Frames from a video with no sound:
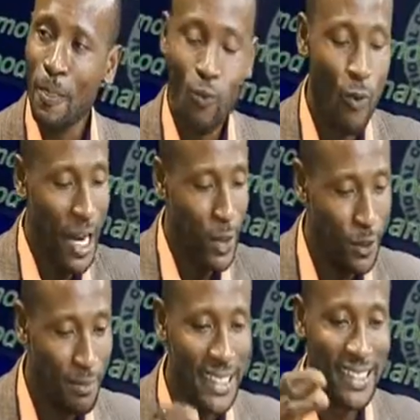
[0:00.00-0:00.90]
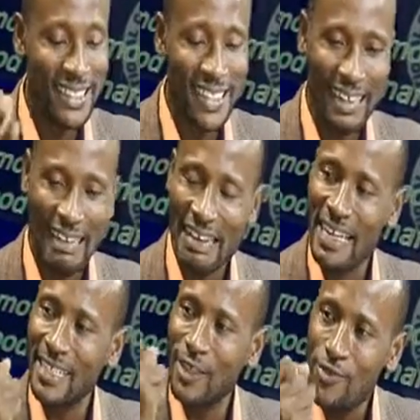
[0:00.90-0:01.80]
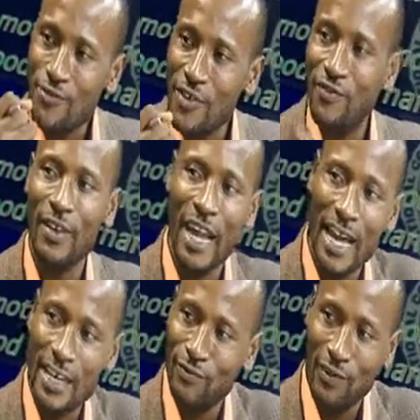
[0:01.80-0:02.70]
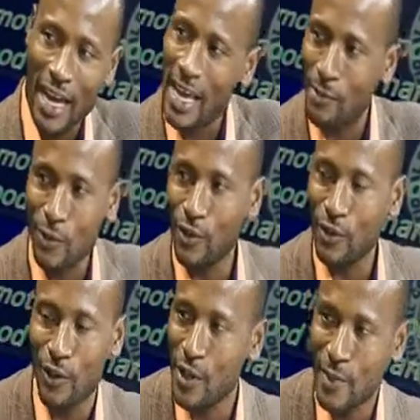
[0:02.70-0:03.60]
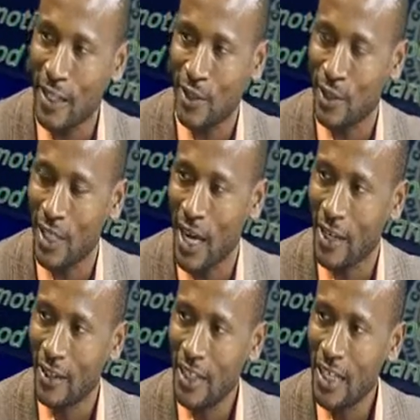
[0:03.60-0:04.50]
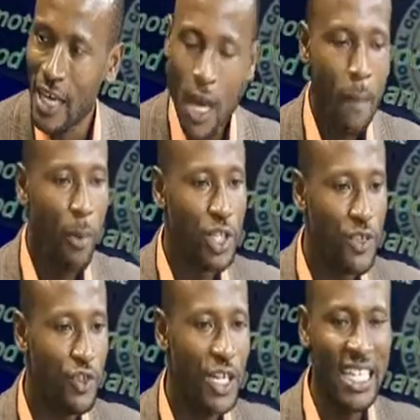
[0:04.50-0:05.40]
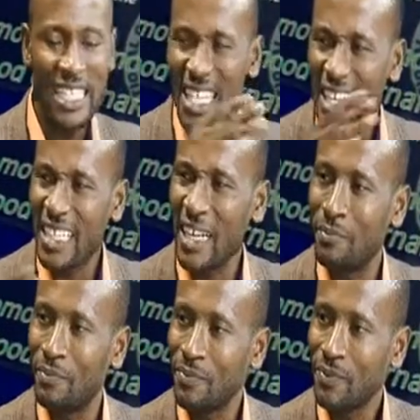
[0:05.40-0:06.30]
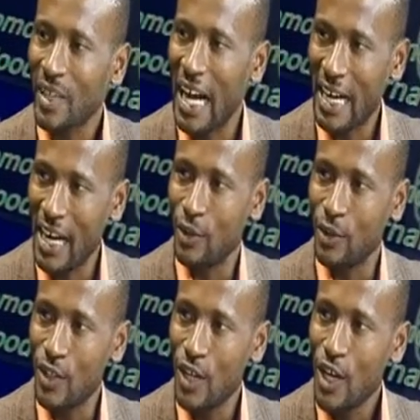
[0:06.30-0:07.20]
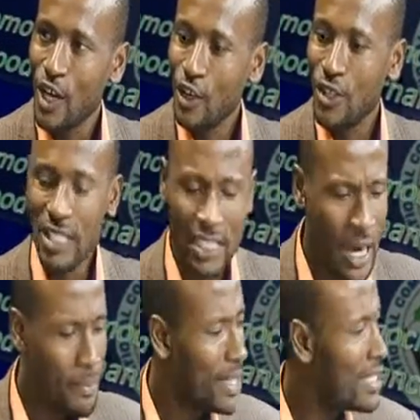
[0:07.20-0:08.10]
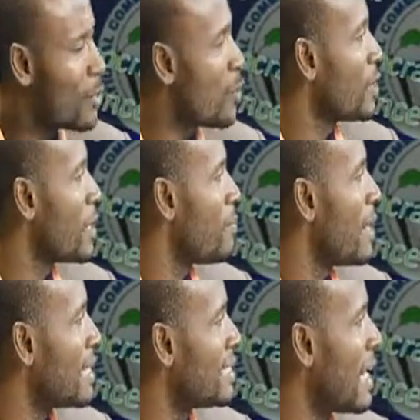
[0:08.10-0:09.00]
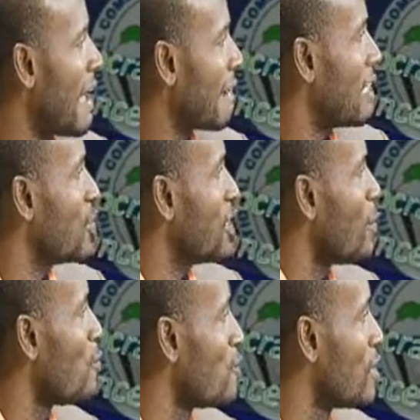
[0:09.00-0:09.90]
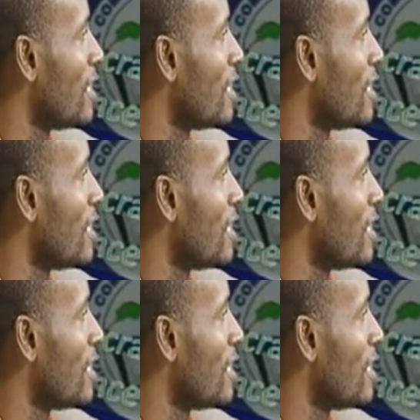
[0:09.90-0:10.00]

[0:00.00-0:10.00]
One whole building, they get at the roof, it fly and go even outside. But if you get thick them around, you see, tell me the way we plant the acacia wood.